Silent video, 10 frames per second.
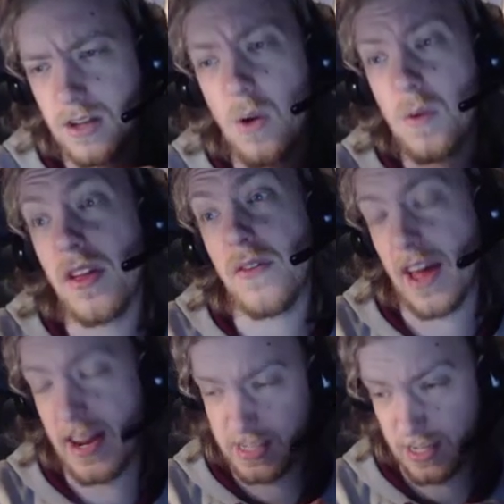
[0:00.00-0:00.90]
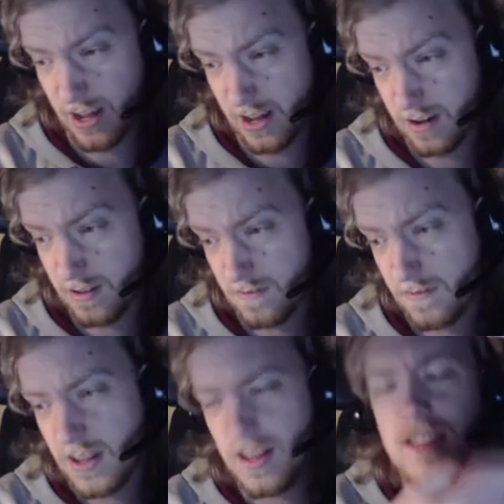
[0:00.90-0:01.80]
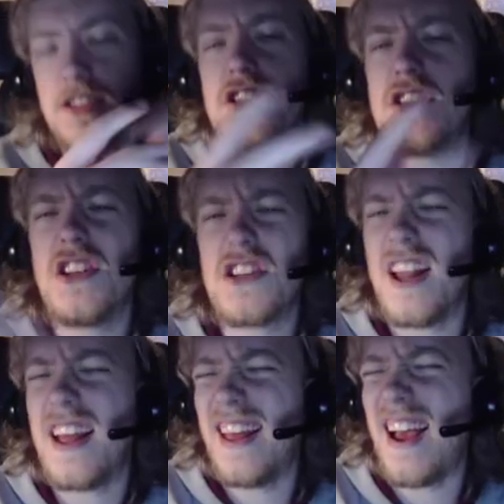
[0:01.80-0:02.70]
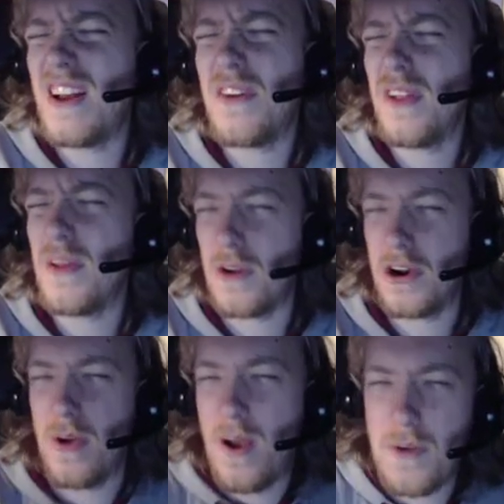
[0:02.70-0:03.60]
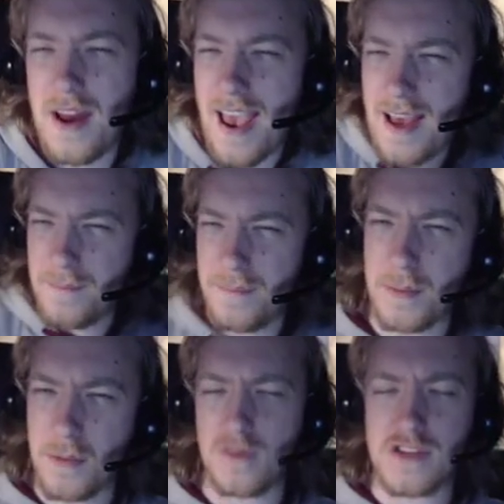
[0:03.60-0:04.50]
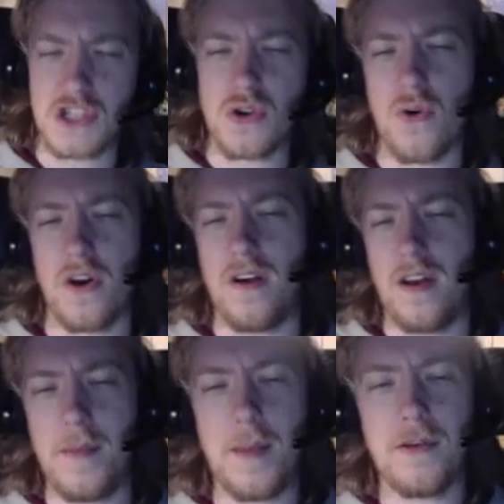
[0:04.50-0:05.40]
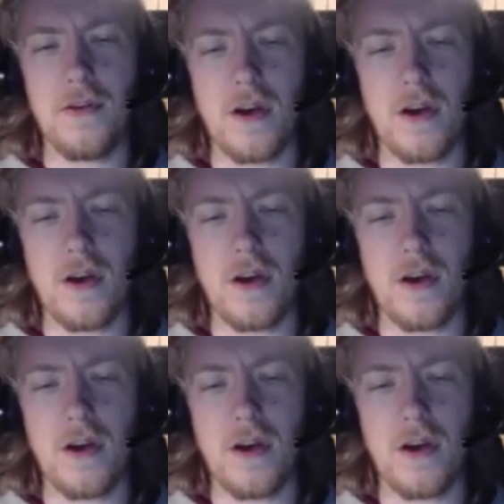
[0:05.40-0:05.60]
Oh, and then Rattata died. just like that, I don't really want to do it. I want to add a bit more of a story on it. Maybe you